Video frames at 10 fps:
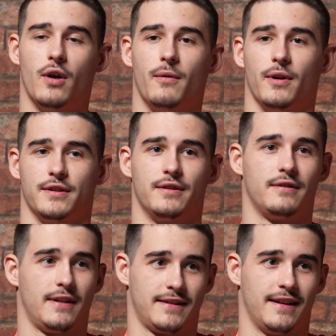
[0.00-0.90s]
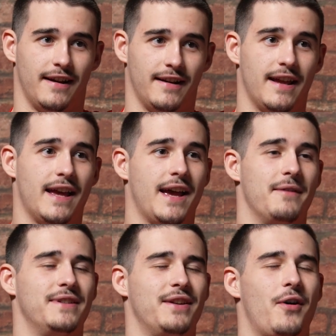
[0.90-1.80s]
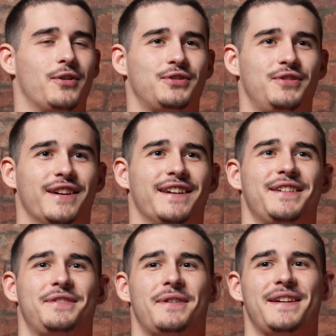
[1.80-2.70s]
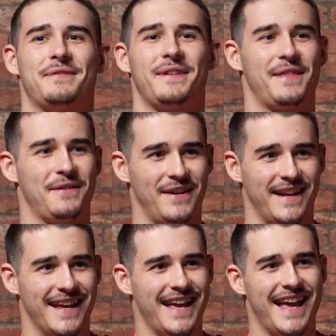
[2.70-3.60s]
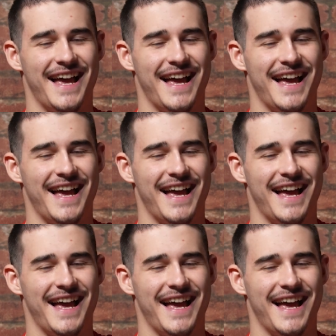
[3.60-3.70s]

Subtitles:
No, it wasn't. That's a lie. Okay. It was in Austria 2023,